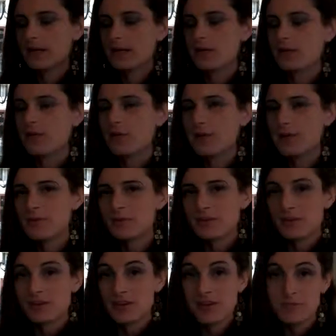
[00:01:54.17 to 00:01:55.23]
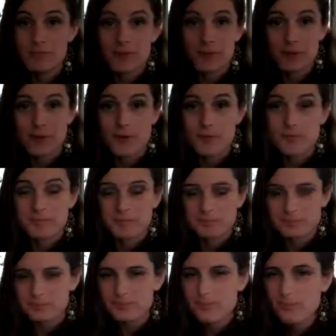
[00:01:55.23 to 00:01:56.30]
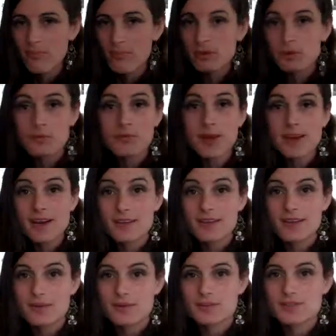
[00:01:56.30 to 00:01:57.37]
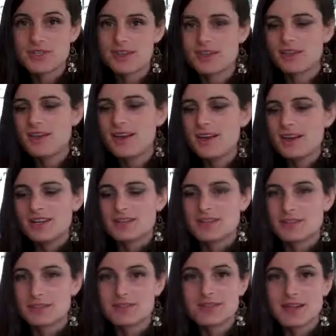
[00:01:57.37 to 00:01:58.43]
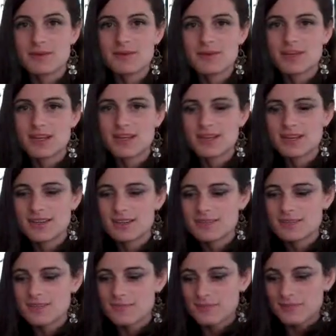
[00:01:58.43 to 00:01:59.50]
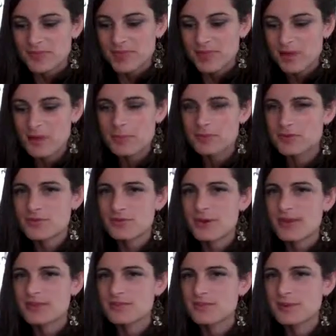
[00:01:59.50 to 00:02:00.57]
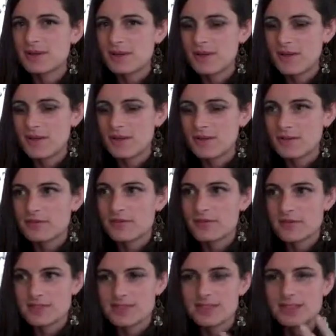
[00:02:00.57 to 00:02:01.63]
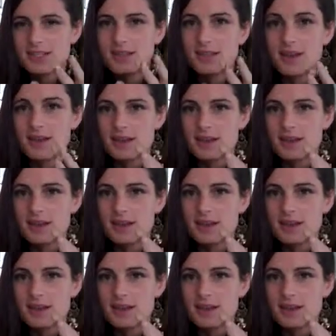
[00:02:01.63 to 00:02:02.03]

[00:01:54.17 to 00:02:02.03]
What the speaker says: And you know what? When you're in Bordeaux, you're right on the ocean. So as I'm drinking this, it almost reminds me of the sea.